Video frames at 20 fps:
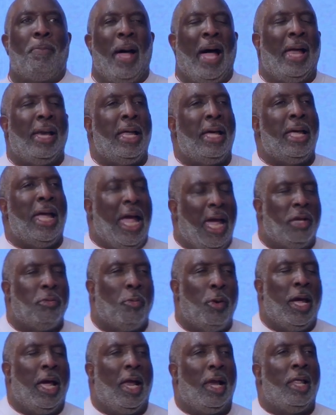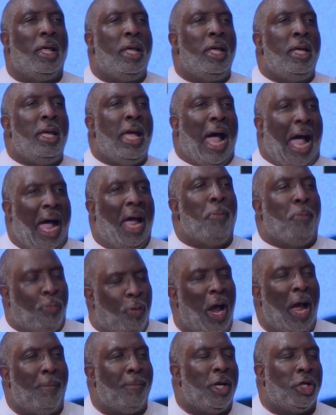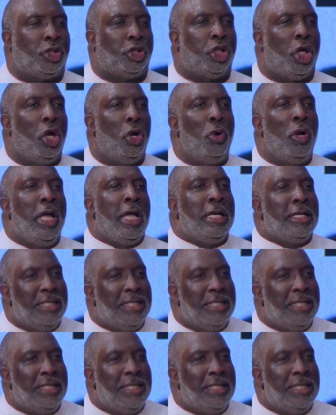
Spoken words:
but it will, I promise you,